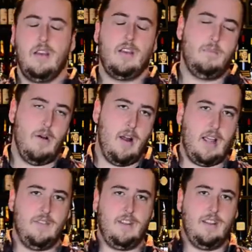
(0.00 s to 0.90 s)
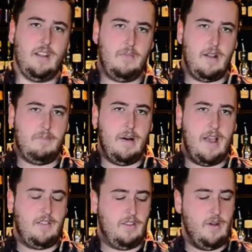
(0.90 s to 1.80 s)
Campari gives it a little bit of
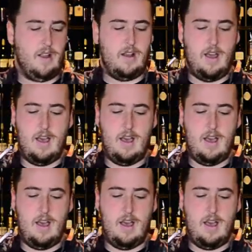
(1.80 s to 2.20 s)
bite to it,